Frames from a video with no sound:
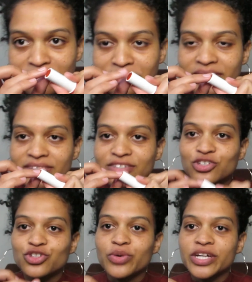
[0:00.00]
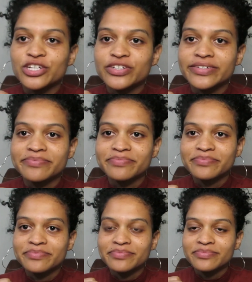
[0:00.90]
The situation.
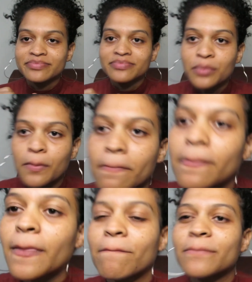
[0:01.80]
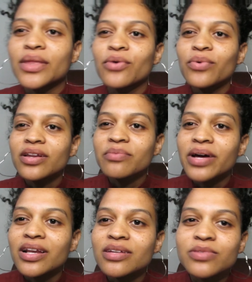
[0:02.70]
No wonder
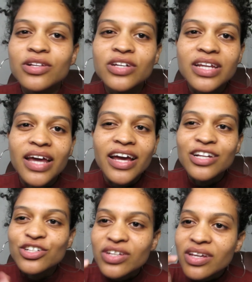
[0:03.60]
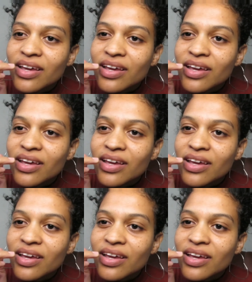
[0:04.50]
my lips looking ashy.